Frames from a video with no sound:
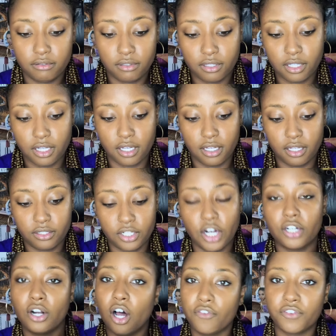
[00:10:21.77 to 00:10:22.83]
the
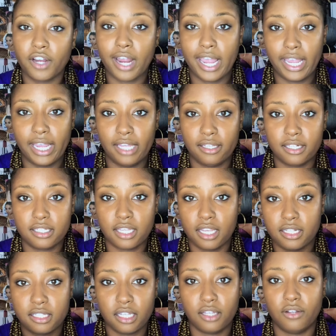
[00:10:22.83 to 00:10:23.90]
dirt off your hand, the skin
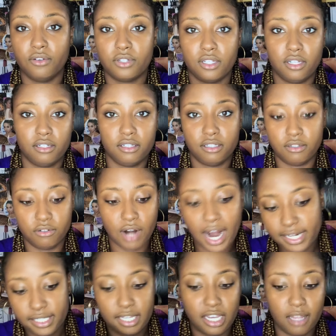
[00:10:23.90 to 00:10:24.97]
cells and the dry
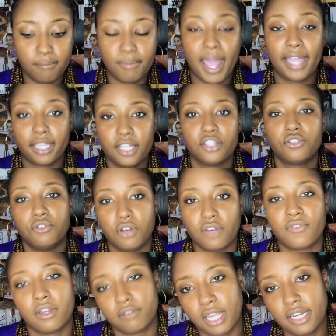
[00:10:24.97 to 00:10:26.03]
skin back into your
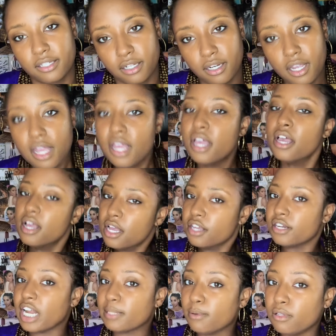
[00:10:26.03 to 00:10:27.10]
foundation.
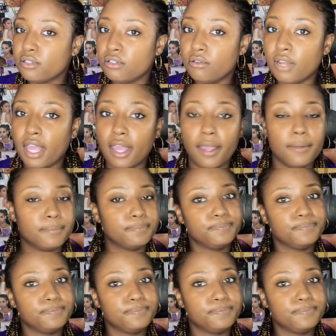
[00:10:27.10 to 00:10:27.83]
You're not supposed to do that.